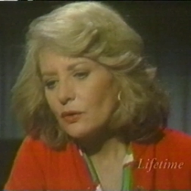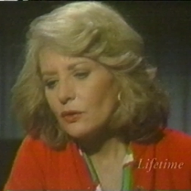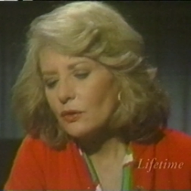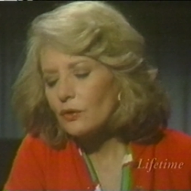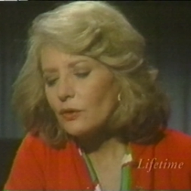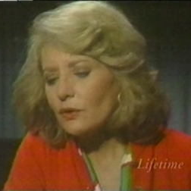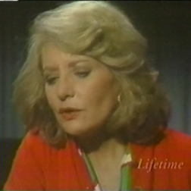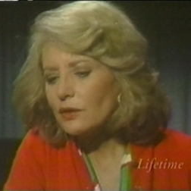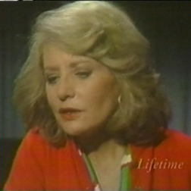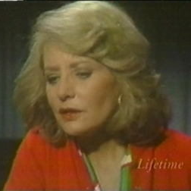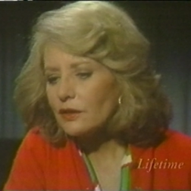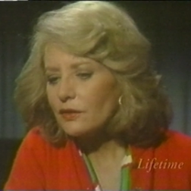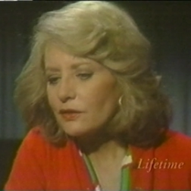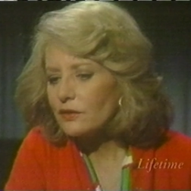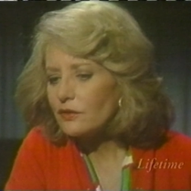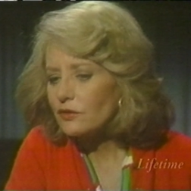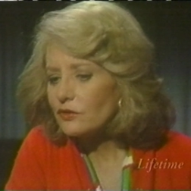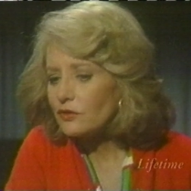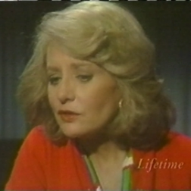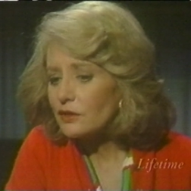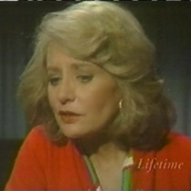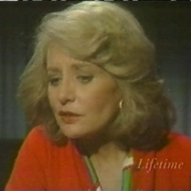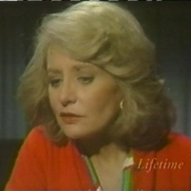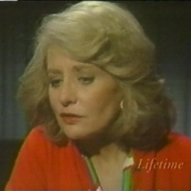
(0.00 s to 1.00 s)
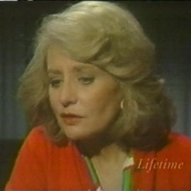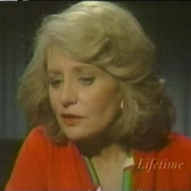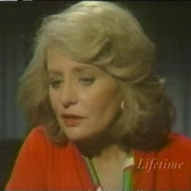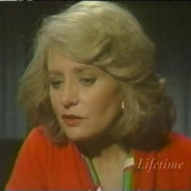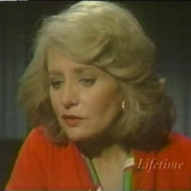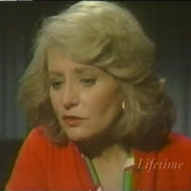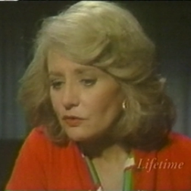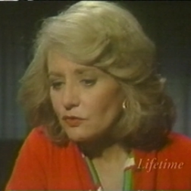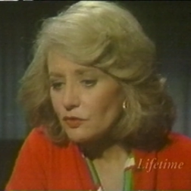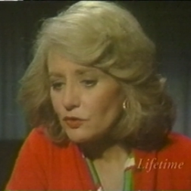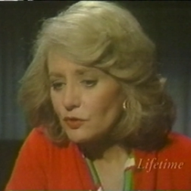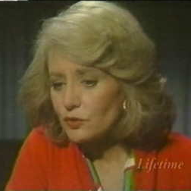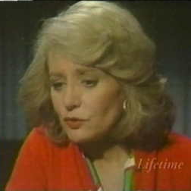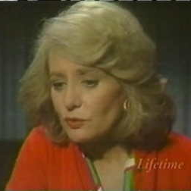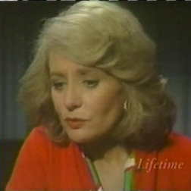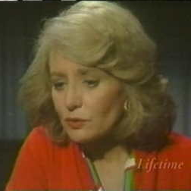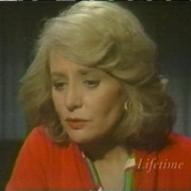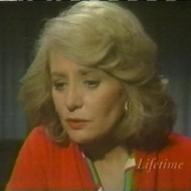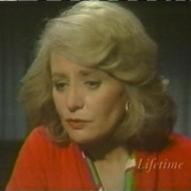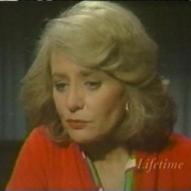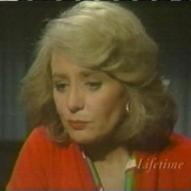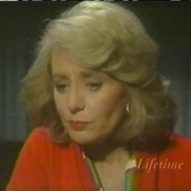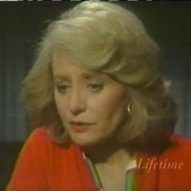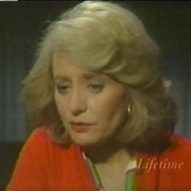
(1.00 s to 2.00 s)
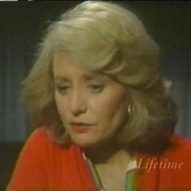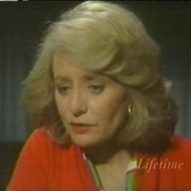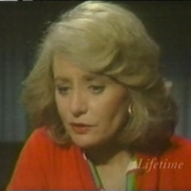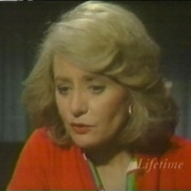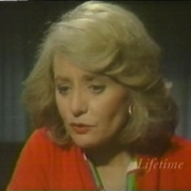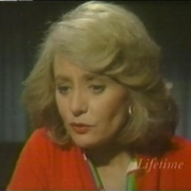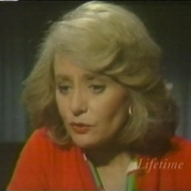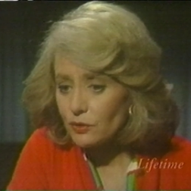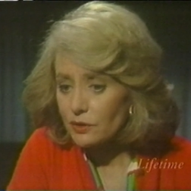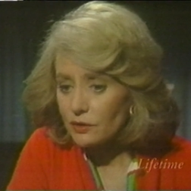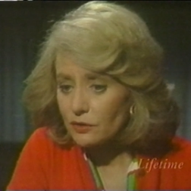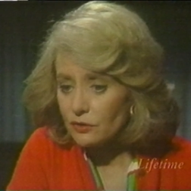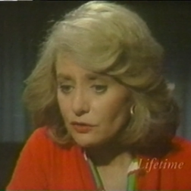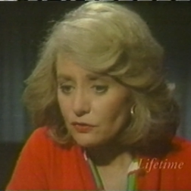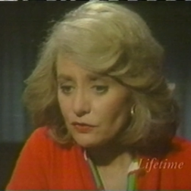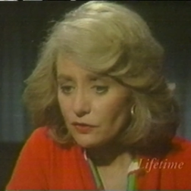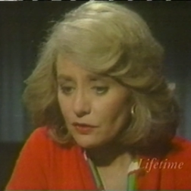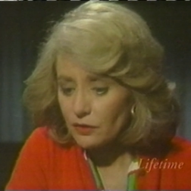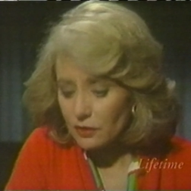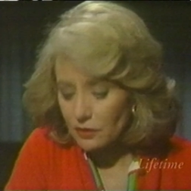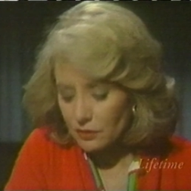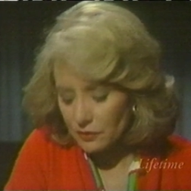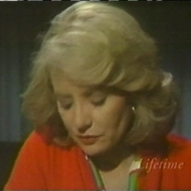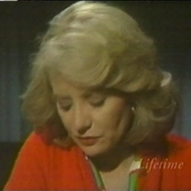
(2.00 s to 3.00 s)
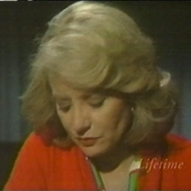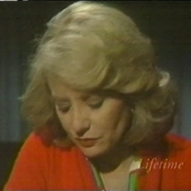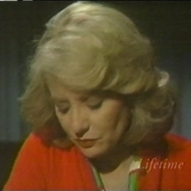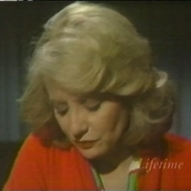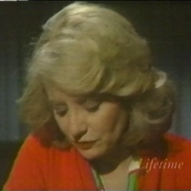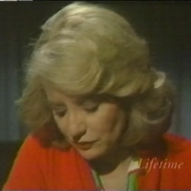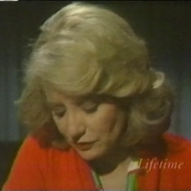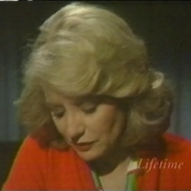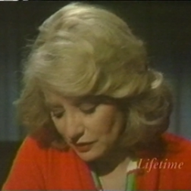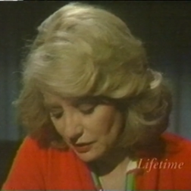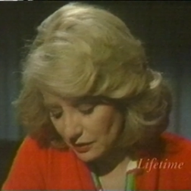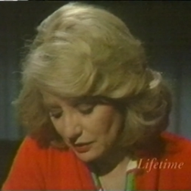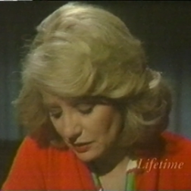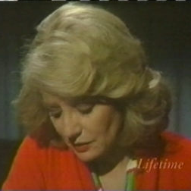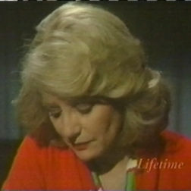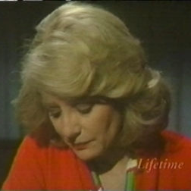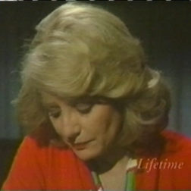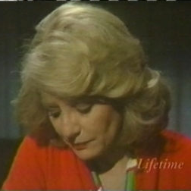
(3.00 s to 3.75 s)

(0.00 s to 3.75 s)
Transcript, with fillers: Earlier this year, at the funeral of Berry Gordy's father, you said,